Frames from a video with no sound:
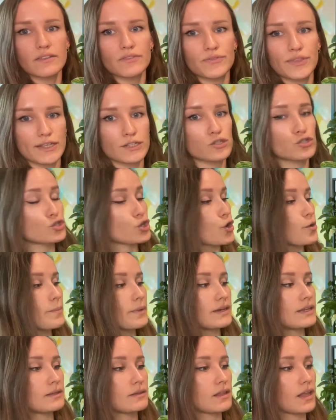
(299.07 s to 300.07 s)
there's so
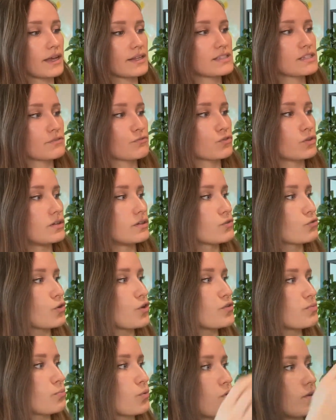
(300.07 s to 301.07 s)
many like different
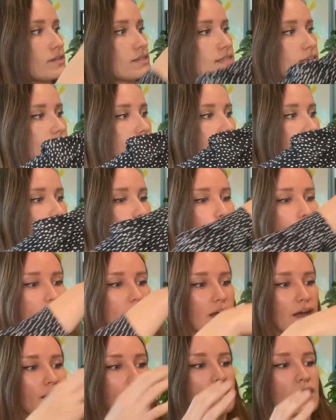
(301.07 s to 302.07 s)
growth points here
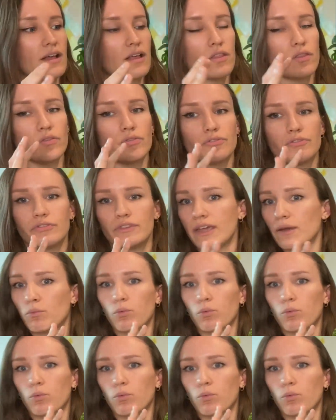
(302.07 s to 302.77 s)
where it